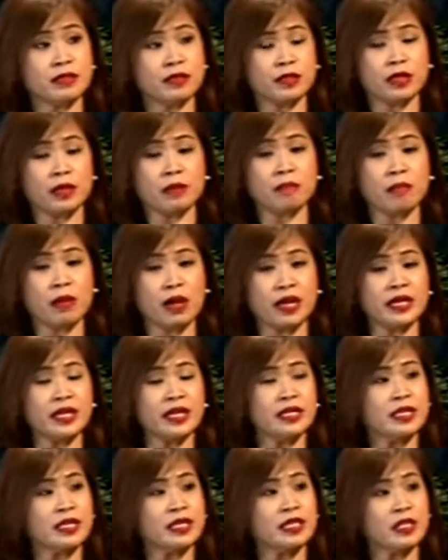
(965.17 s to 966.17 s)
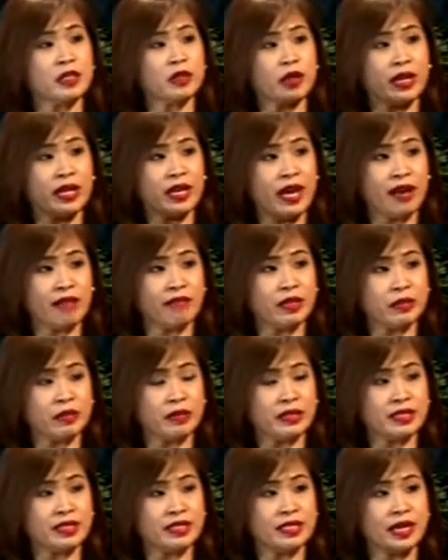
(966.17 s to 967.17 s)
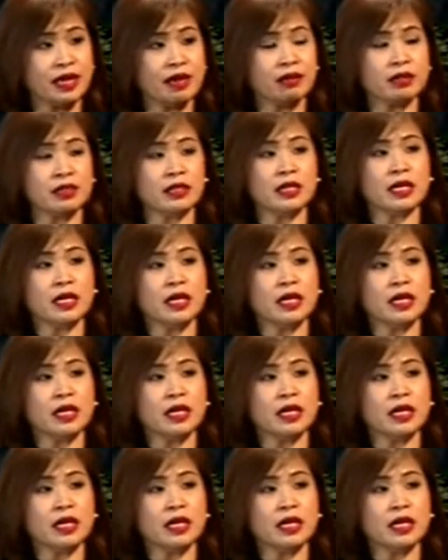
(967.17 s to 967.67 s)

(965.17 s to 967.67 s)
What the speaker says: you can buy it, and then you can have it rented out.